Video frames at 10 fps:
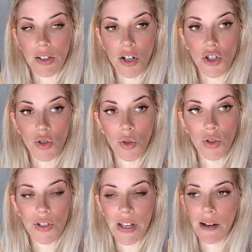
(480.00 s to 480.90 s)
are
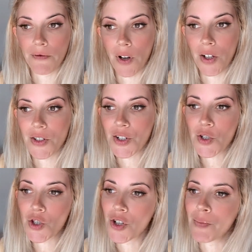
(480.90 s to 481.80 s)
souls that volunteer
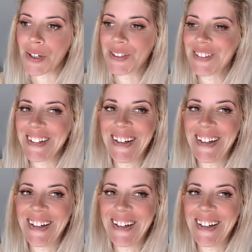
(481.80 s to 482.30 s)
as tribute,